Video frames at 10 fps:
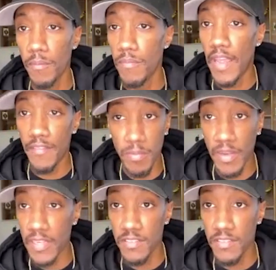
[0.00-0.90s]

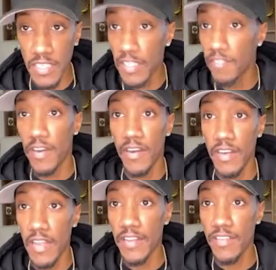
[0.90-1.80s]
Everybody's eating very
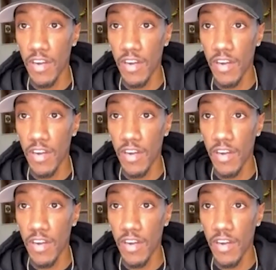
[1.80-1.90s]
nice.